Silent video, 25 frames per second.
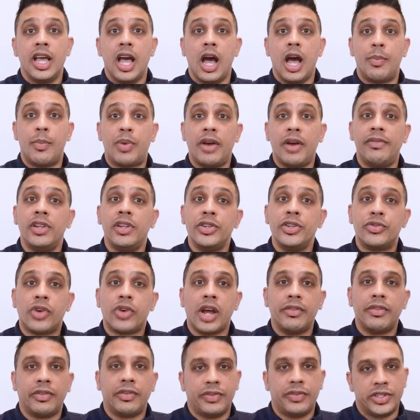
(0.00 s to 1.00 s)
A prevalent
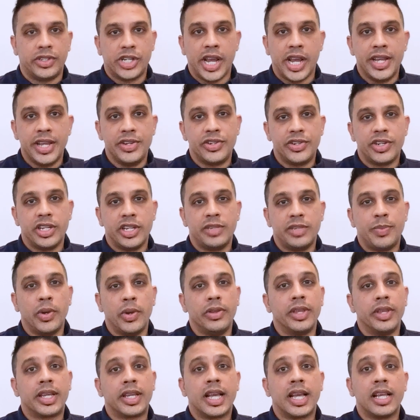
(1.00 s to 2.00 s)
driver for change is
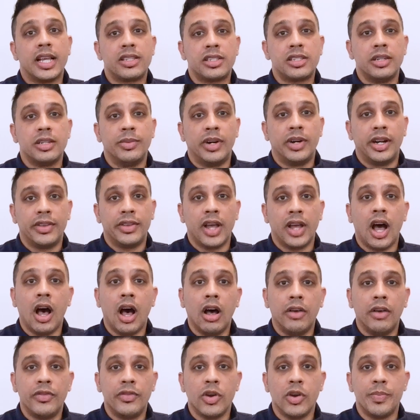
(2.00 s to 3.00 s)
putting the customer at the
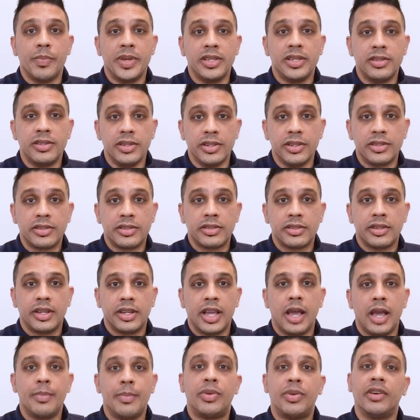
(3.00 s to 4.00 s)
heart of your business
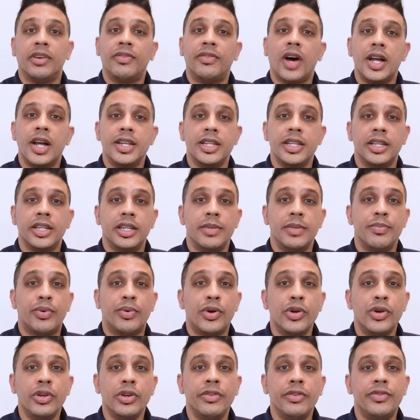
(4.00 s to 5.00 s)
and providing an
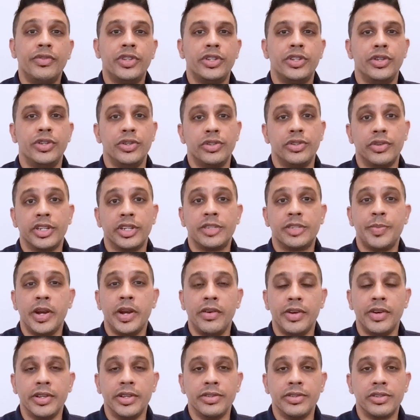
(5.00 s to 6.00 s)
improved user
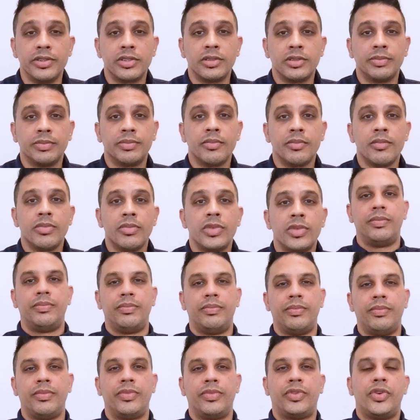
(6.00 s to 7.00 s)
experience.
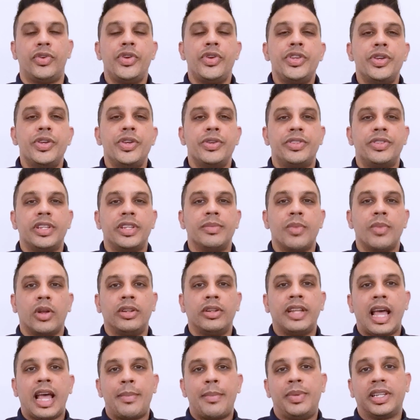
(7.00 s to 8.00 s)
Through using
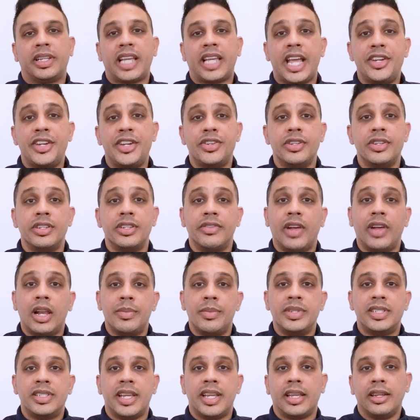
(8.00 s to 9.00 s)
modern application
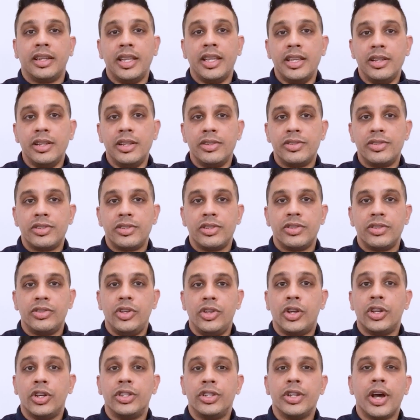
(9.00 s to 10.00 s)
development techniques,
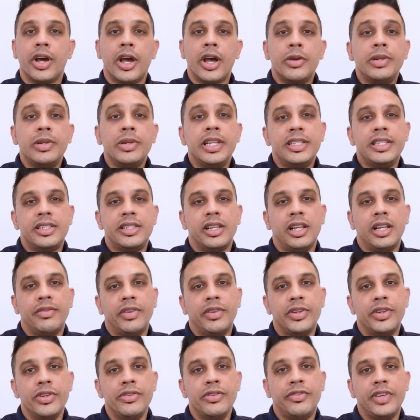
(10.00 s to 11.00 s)
you can not only
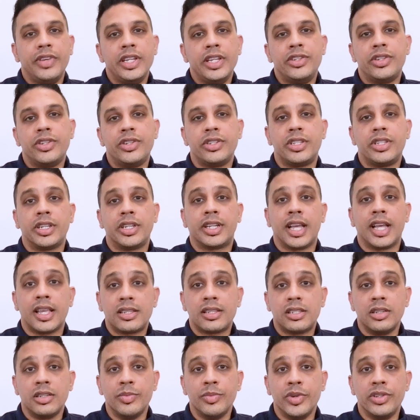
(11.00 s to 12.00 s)
deliver new features to
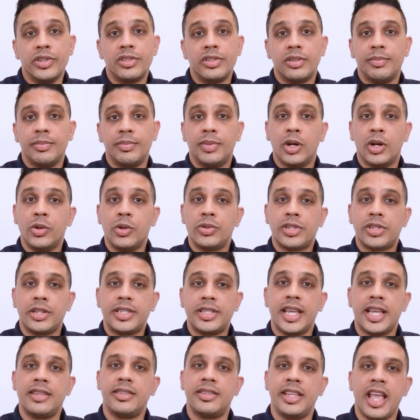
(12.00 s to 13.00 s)
customers, but also
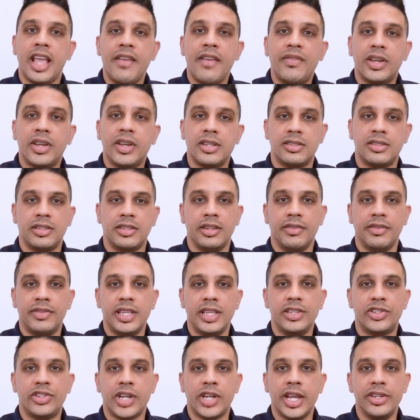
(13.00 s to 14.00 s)
test the efficacy of
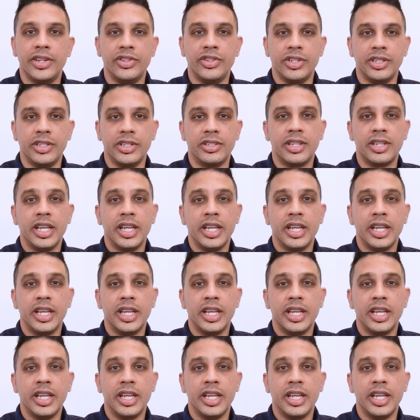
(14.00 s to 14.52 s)
these changes,